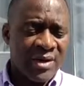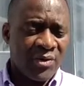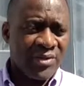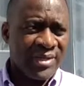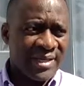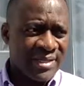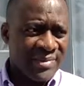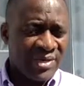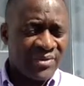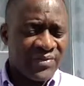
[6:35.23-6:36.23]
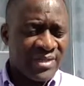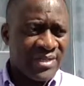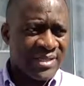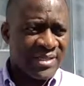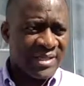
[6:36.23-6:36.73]
only in
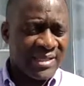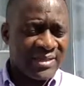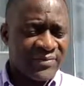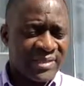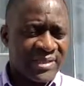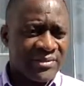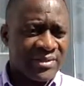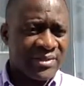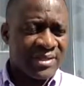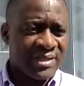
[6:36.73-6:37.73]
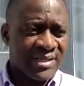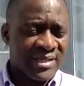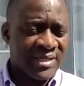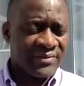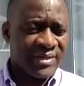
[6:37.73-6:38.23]
macrophages that are infected with uh,
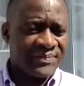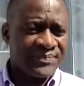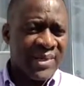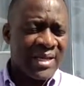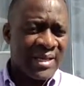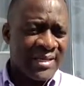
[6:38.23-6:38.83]
HIV, mm -hmm.